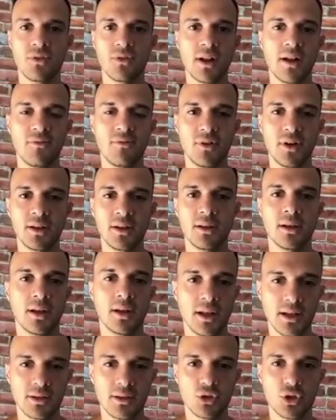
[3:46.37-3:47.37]
for that fight, and
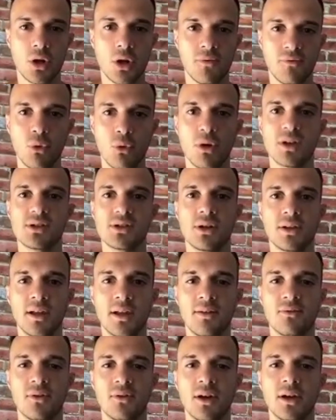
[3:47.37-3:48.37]
I focus on
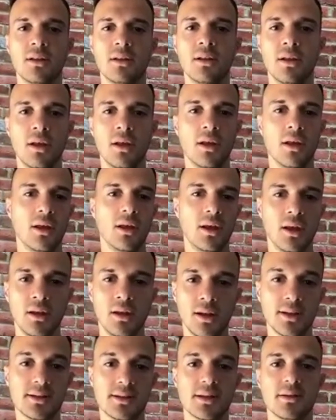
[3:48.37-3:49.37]
that fight,
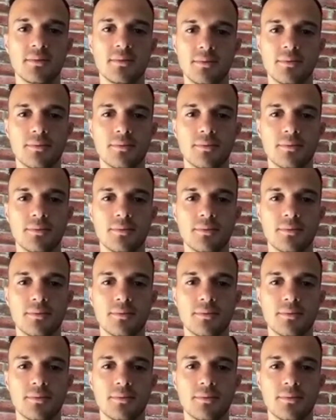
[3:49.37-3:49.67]
and that's it.